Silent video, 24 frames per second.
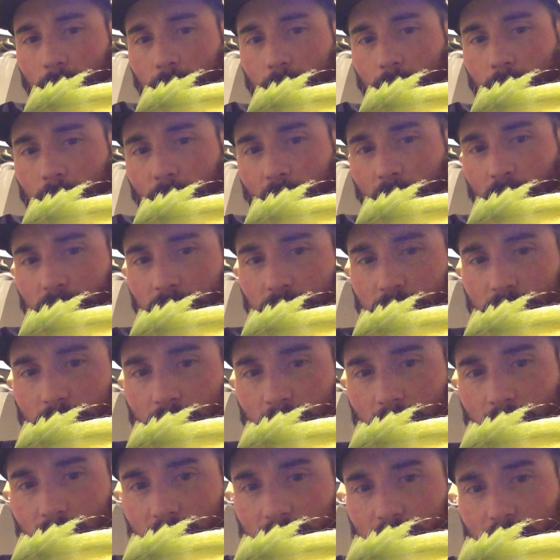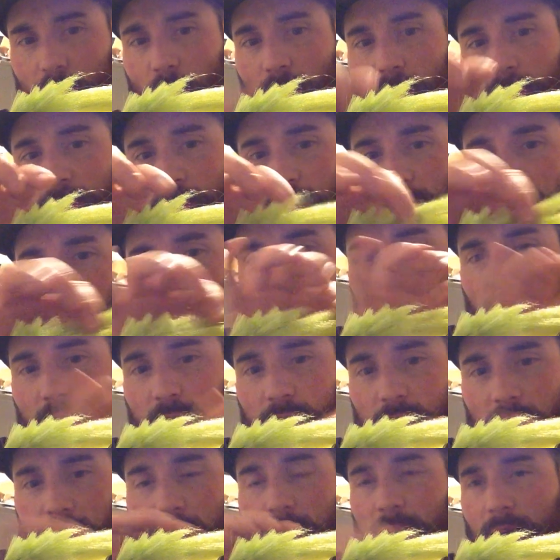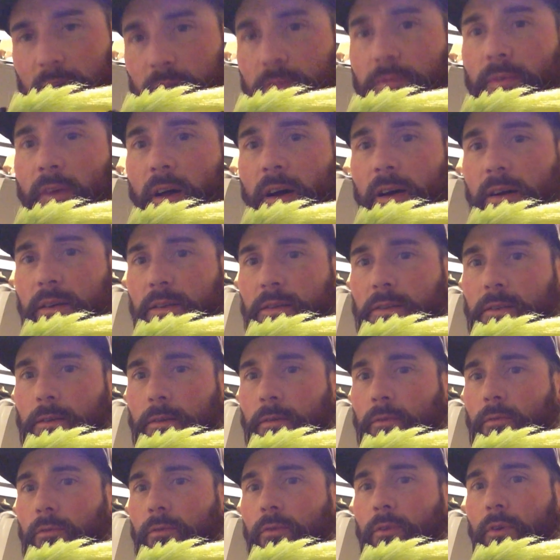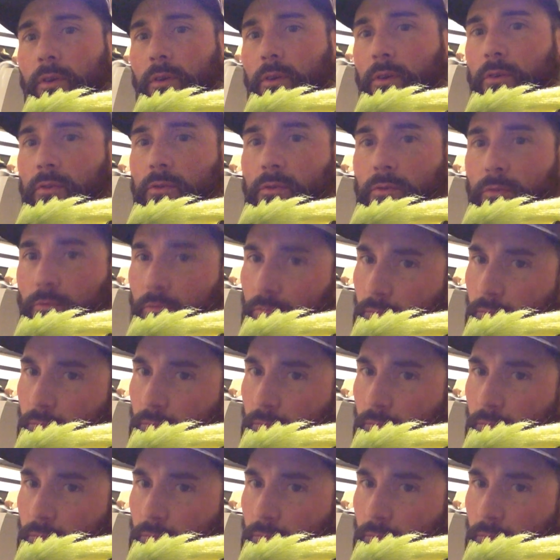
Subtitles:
because it's not until you see his flies that you